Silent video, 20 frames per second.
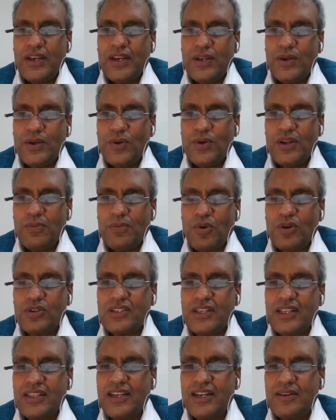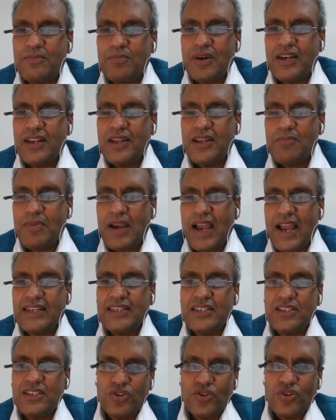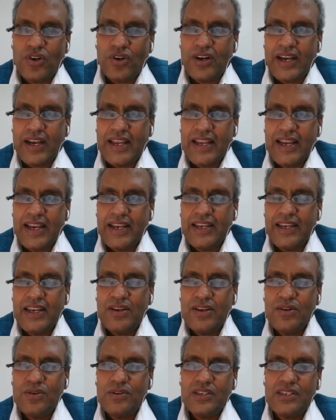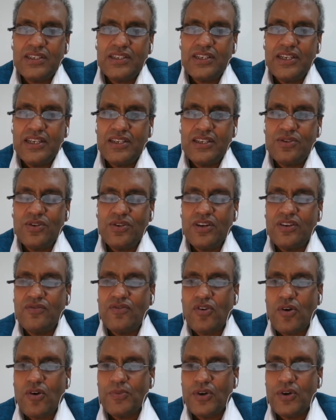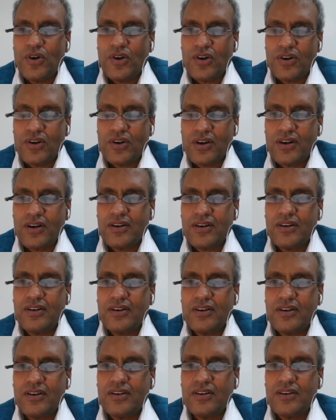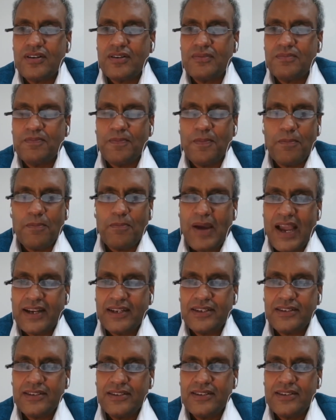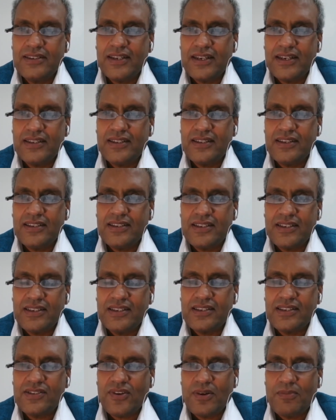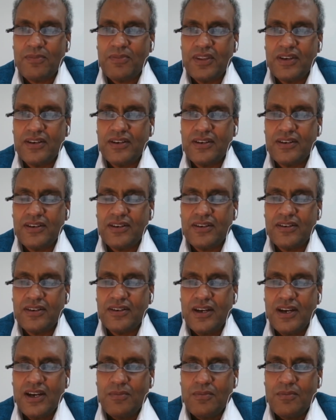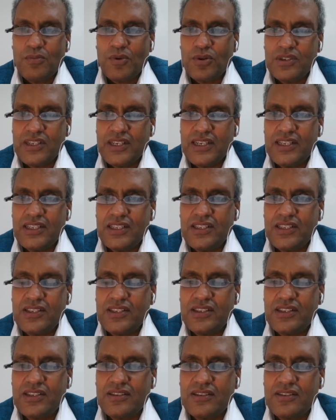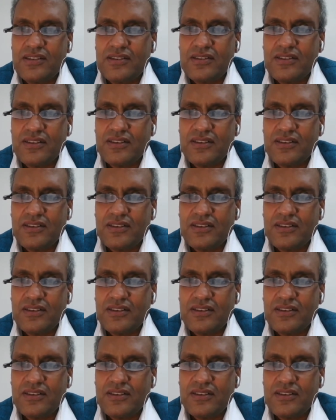when you deposit that money back into your IIA, you just need to inform your bankers that this is from the proceeds